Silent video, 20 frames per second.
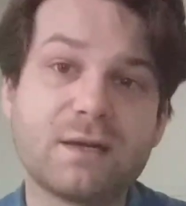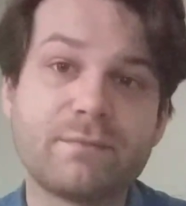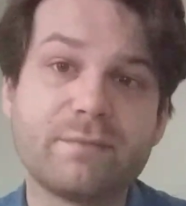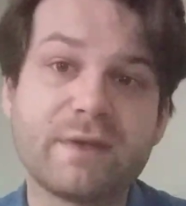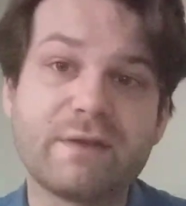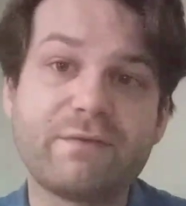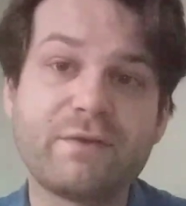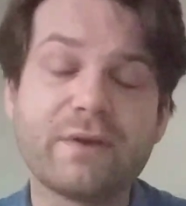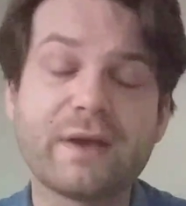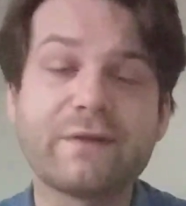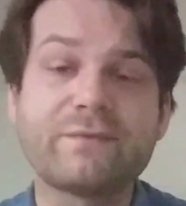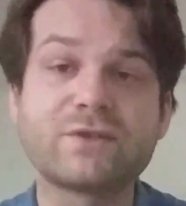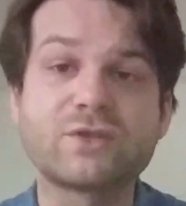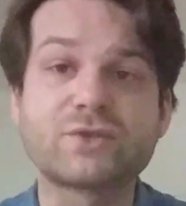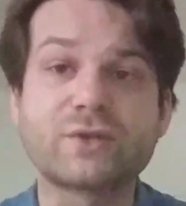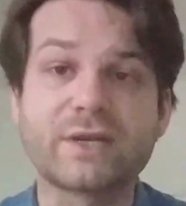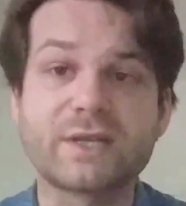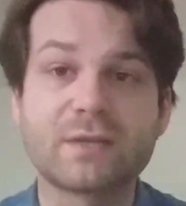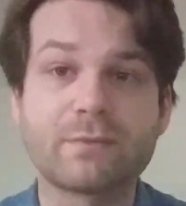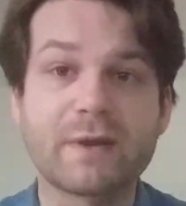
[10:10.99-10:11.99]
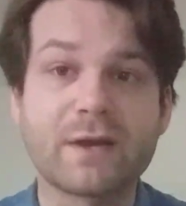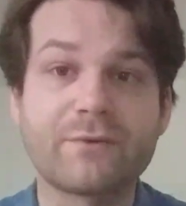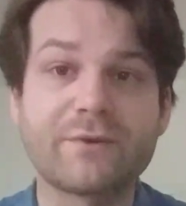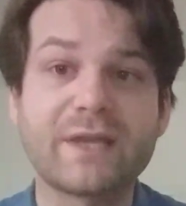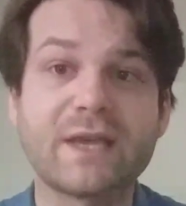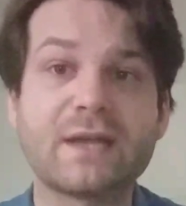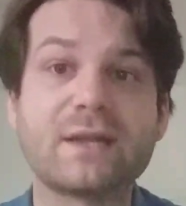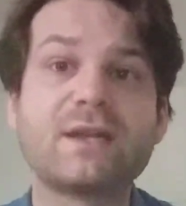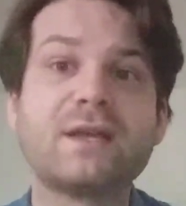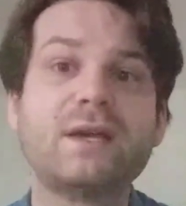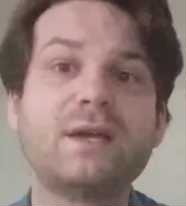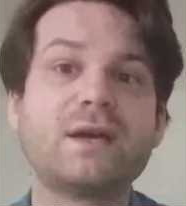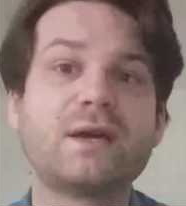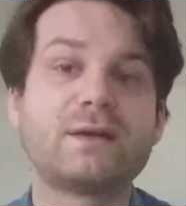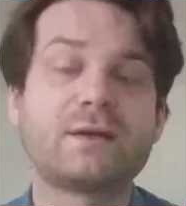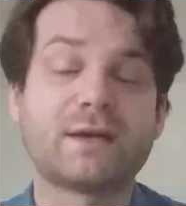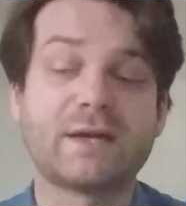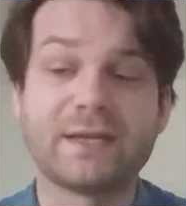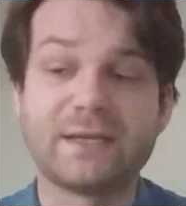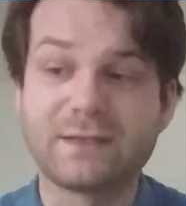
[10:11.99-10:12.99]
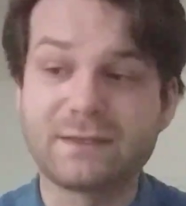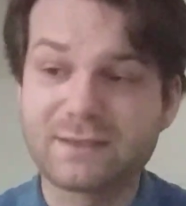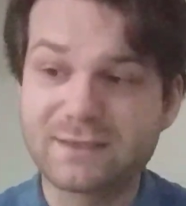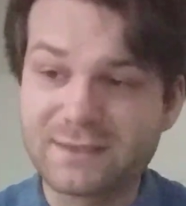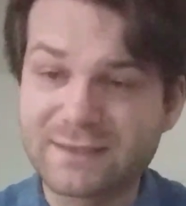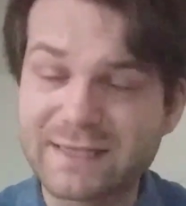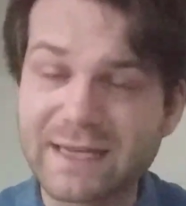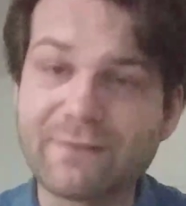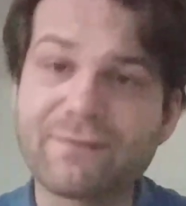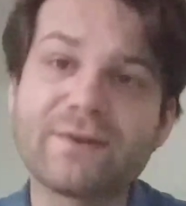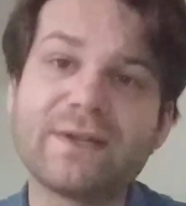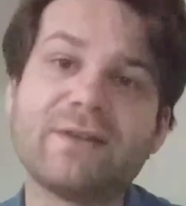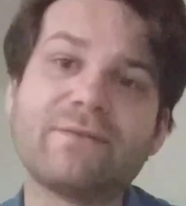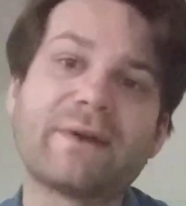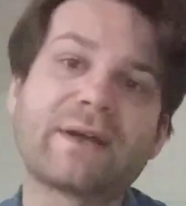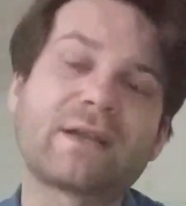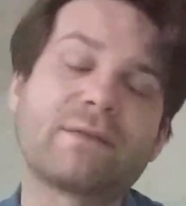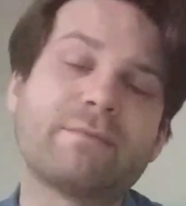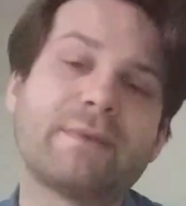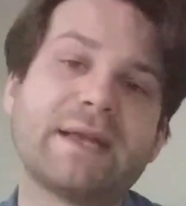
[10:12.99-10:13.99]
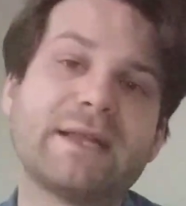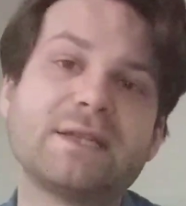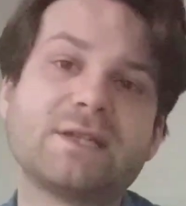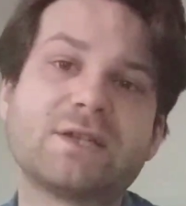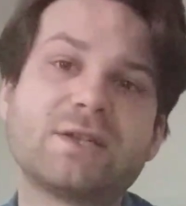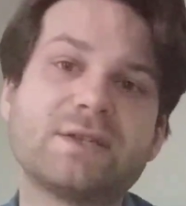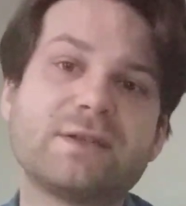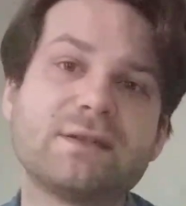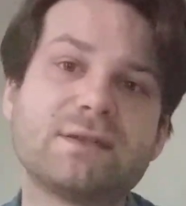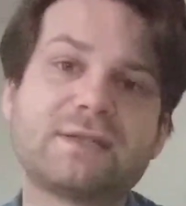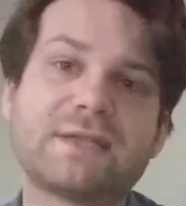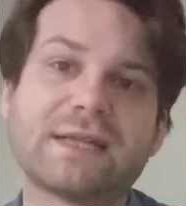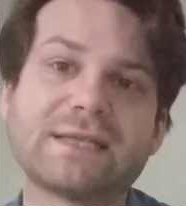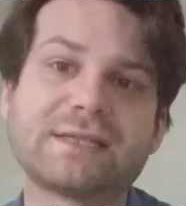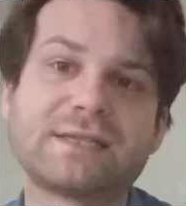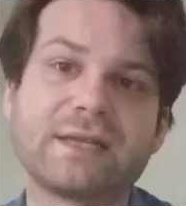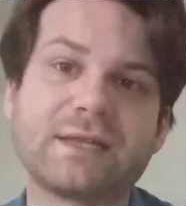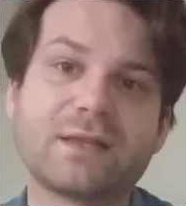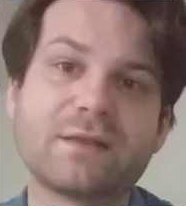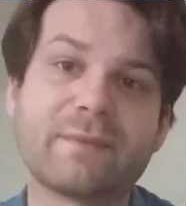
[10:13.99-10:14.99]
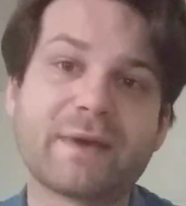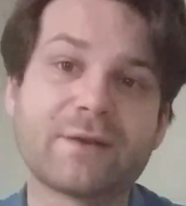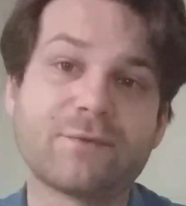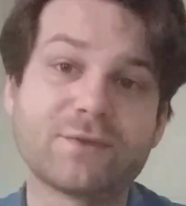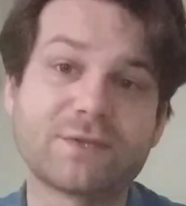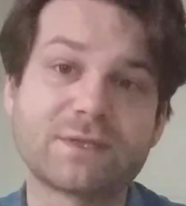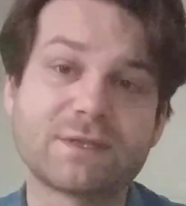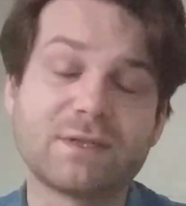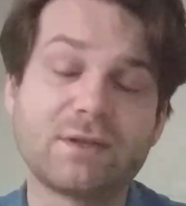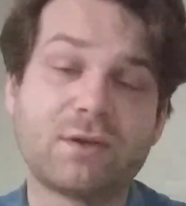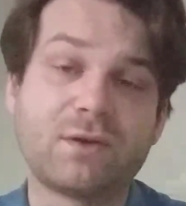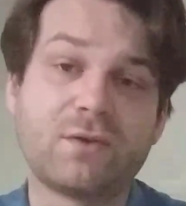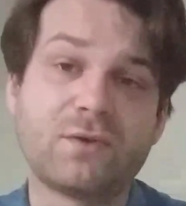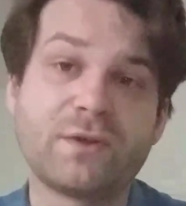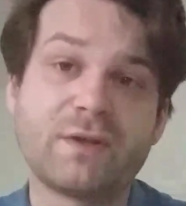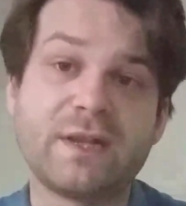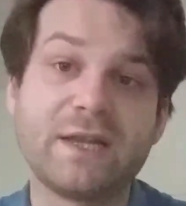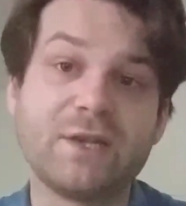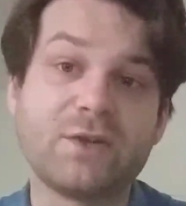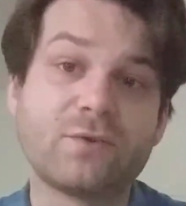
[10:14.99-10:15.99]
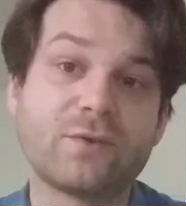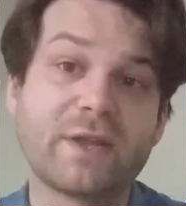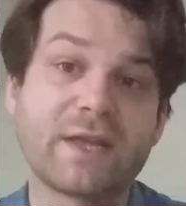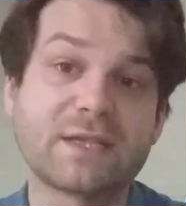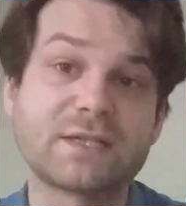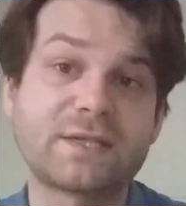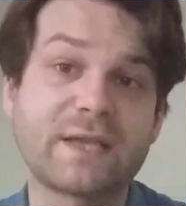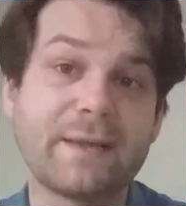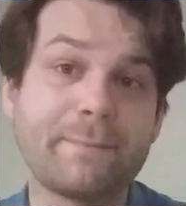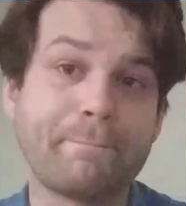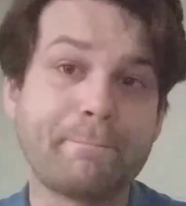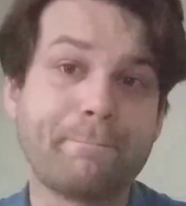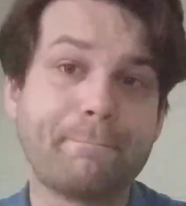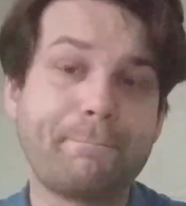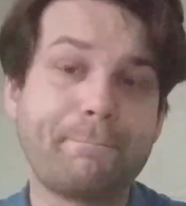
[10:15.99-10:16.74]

If you haven't tried them out yet, I definitely recommend testing them out in your next game